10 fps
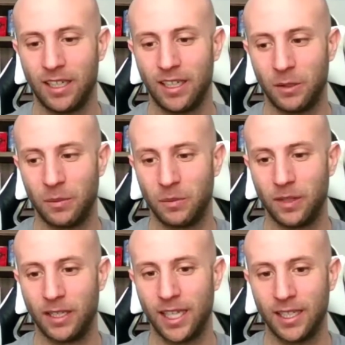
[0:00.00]

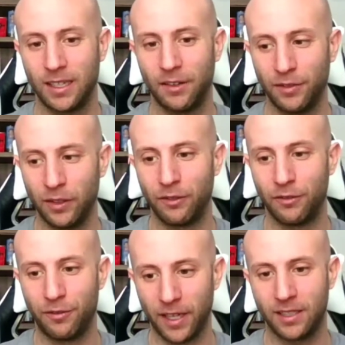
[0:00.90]
And that, I feel,
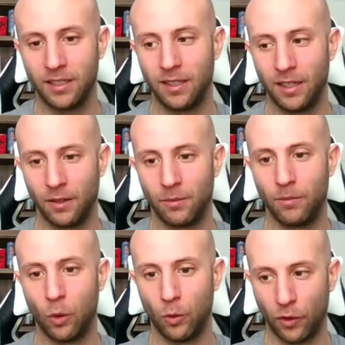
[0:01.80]
affected
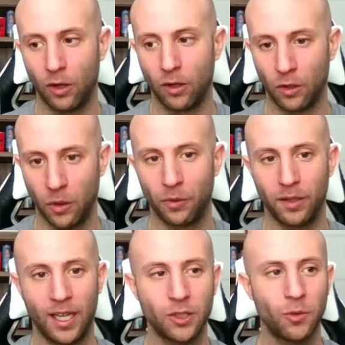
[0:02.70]
their overall
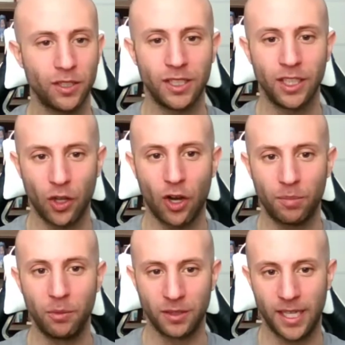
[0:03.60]
growth. And that's why you're seeing a lot
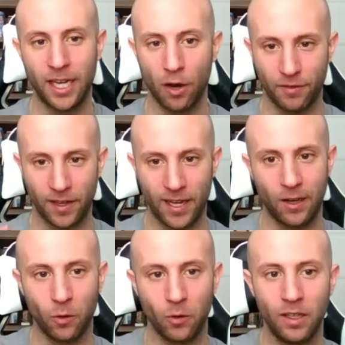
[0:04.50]
of people take off
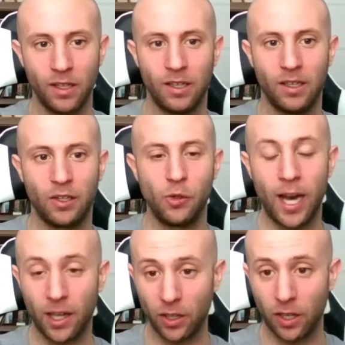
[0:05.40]
now. You
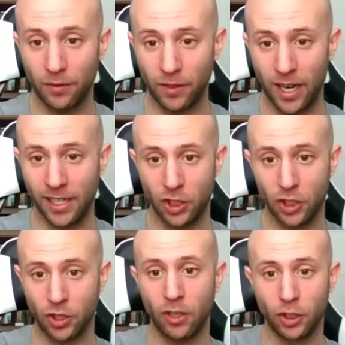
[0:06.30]
had a lot of guys
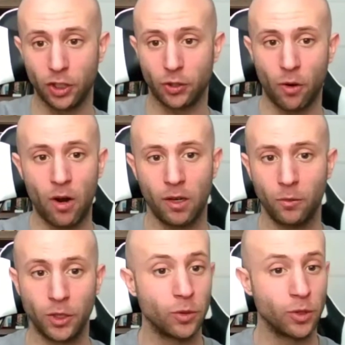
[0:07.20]
start
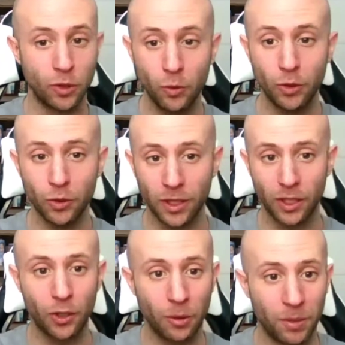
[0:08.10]
strong, which was usually
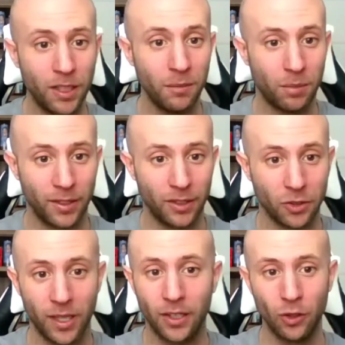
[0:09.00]
the European
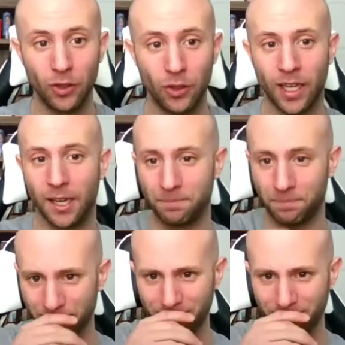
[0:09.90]
players, right? You look at